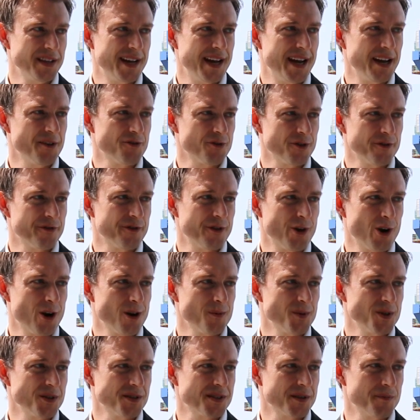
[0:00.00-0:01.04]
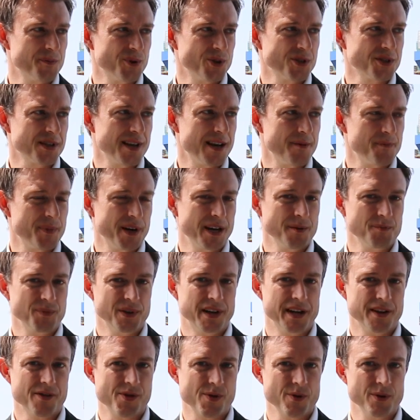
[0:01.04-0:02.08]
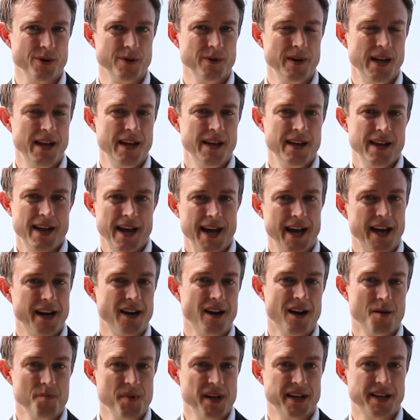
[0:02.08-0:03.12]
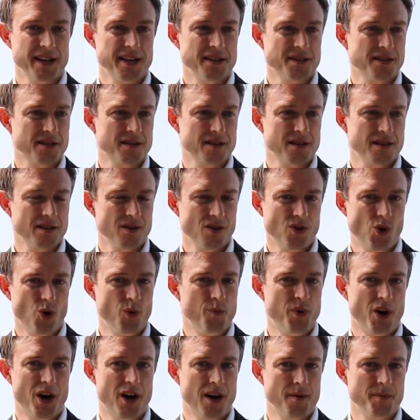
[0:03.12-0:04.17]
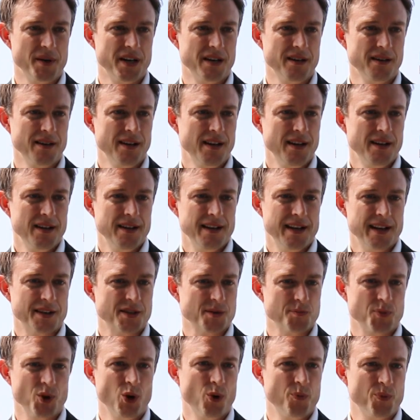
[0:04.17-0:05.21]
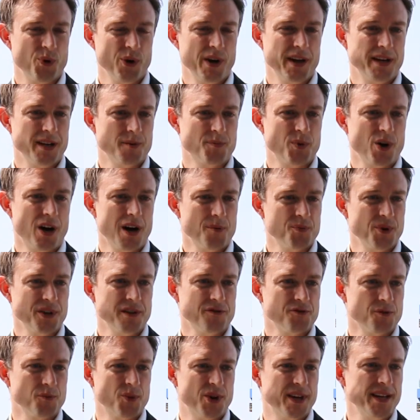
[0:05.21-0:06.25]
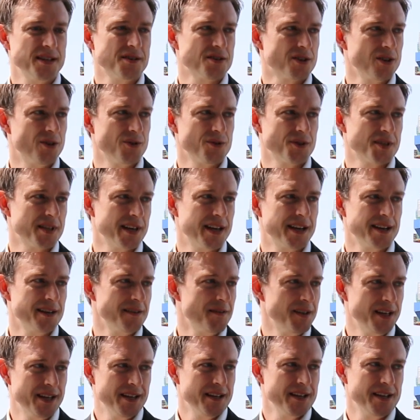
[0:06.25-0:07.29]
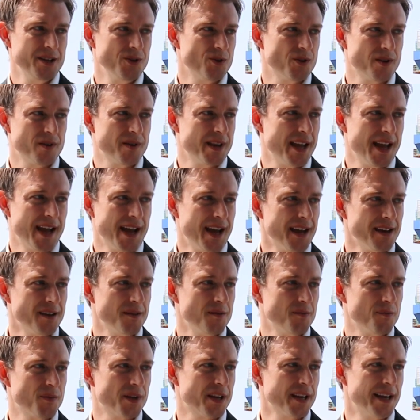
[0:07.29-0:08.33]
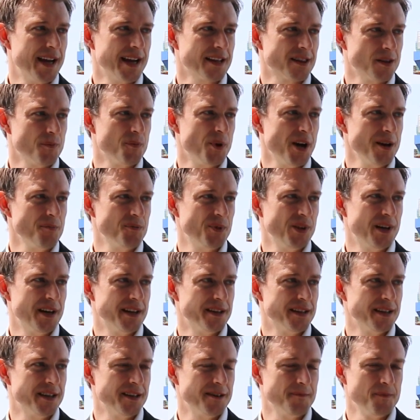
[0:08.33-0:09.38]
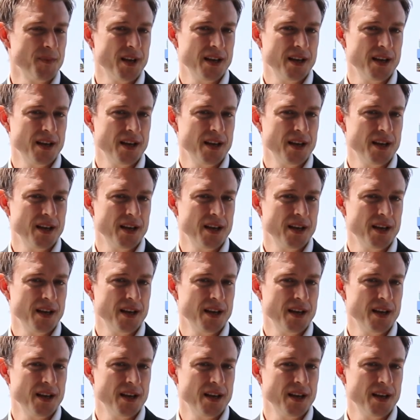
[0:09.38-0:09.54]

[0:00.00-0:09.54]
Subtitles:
land from farmers to push that pipeline through, and I'm against Obama expropriating property from Keystone, saying you can't connect the pipeline there.